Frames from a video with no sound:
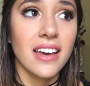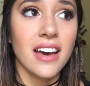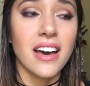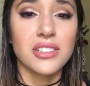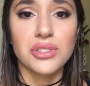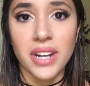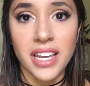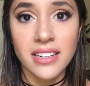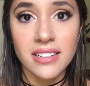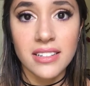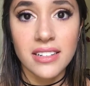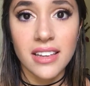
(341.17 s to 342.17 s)
a
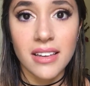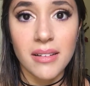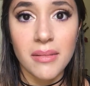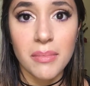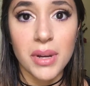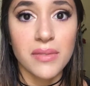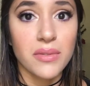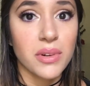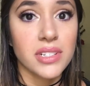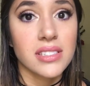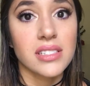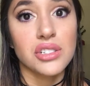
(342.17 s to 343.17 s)
trend, but of
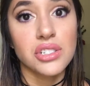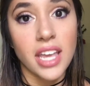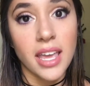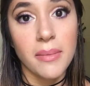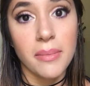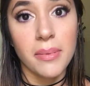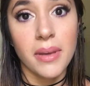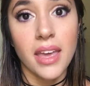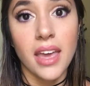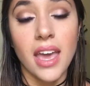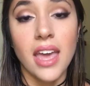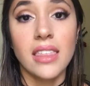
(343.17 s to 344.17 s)
course the shape
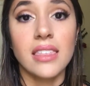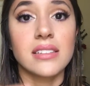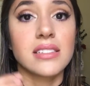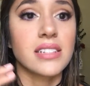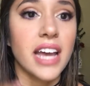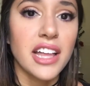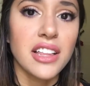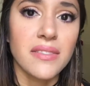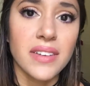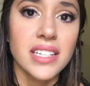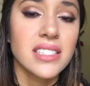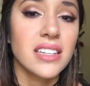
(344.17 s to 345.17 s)
and the style
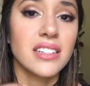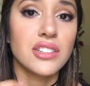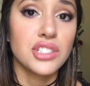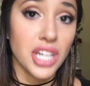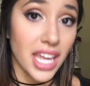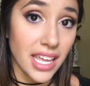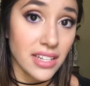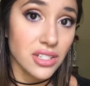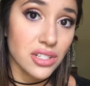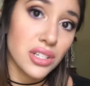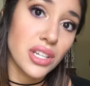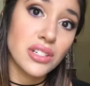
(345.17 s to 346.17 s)
of it is gonna
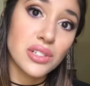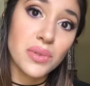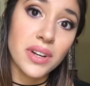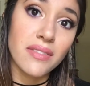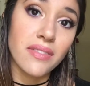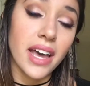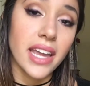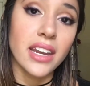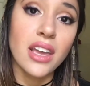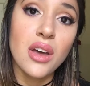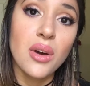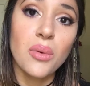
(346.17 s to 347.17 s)
change. So you just wanna find
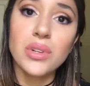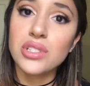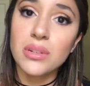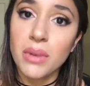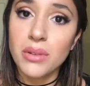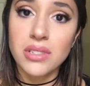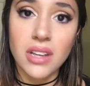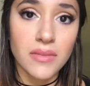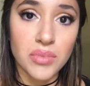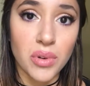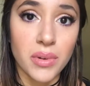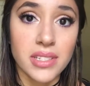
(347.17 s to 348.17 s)
what you're most
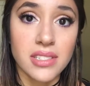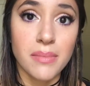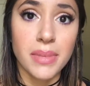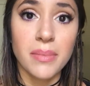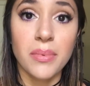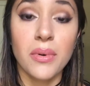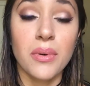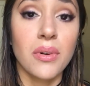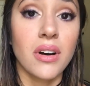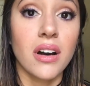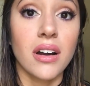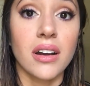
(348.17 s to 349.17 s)
comfortable with. Some
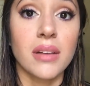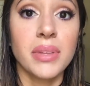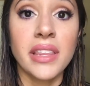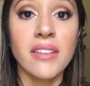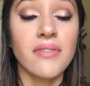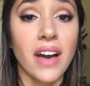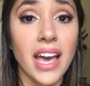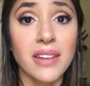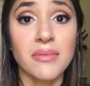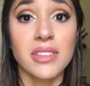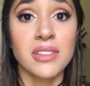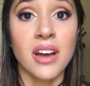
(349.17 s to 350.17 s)
people are completely
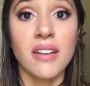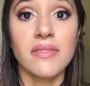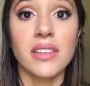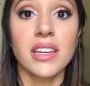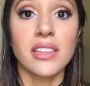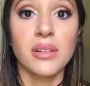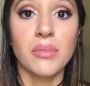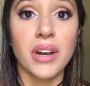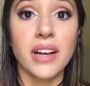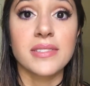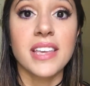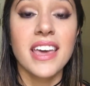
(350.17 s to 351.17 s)
fine with not filling in their
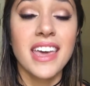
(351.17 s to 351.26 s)
brows,